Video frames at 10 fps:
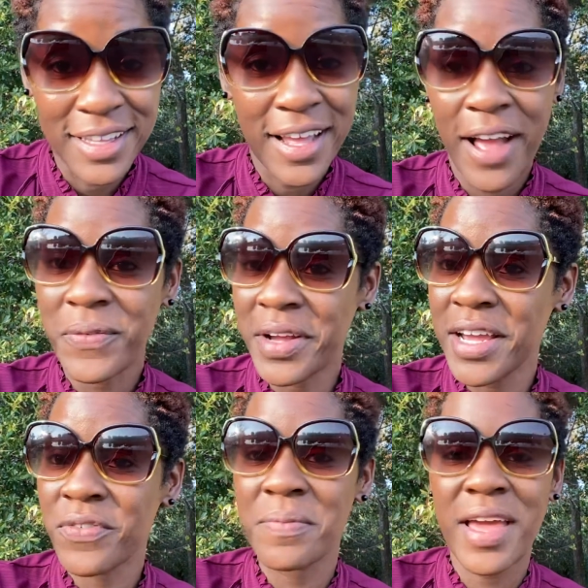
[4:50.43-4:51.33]
I
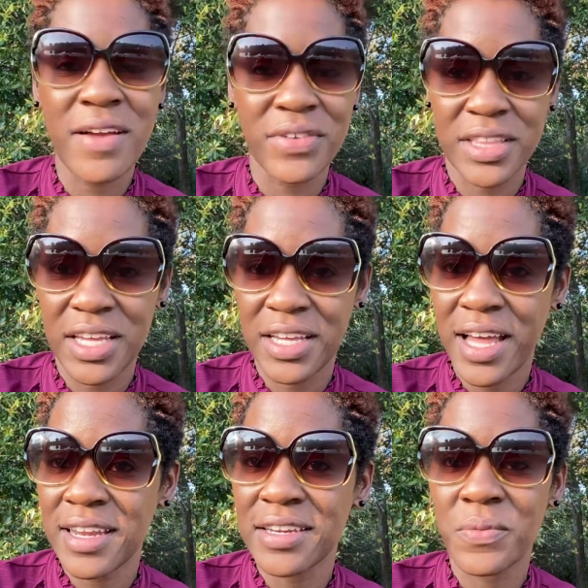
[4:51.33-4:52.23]
ran from everything.
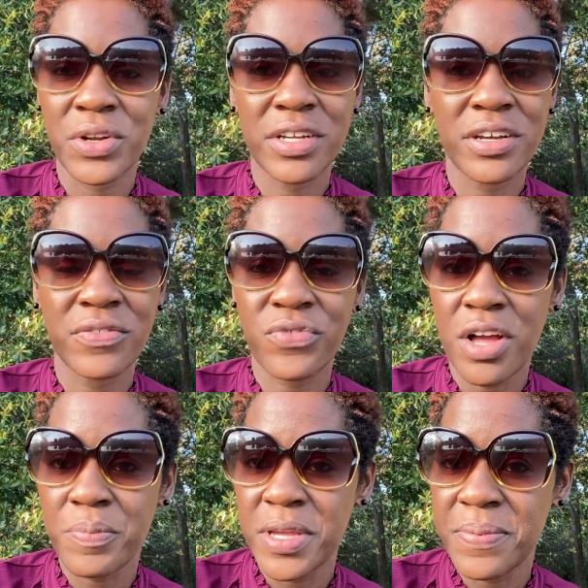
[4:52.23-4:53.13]
I didn't want to
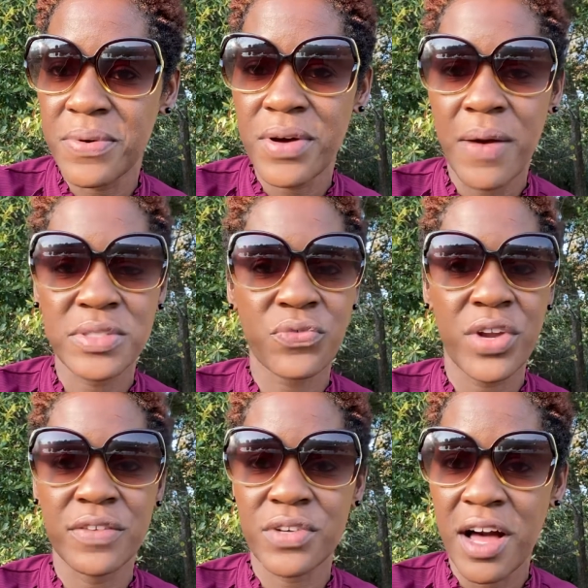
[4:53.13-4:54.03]
confront people. I was
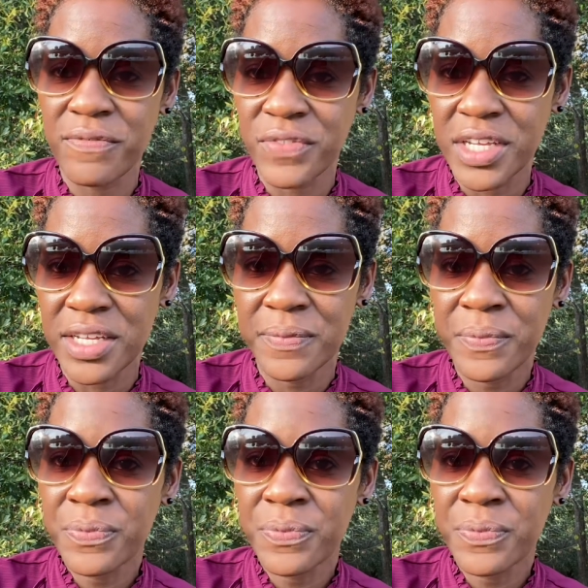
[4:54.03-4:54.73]
afraid of conflict.